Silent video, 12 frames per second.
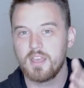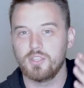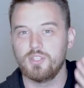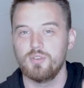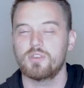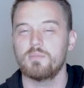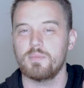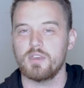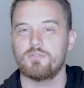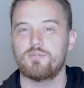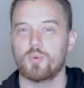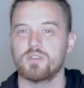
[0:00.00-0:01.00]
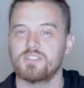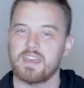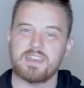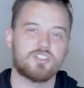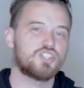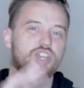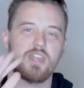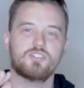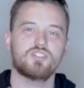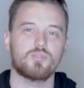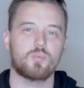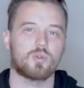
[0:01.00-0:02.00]
you can be a force that can
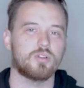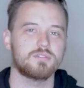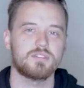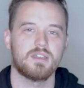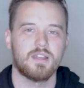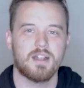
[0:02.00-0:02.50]
change the world.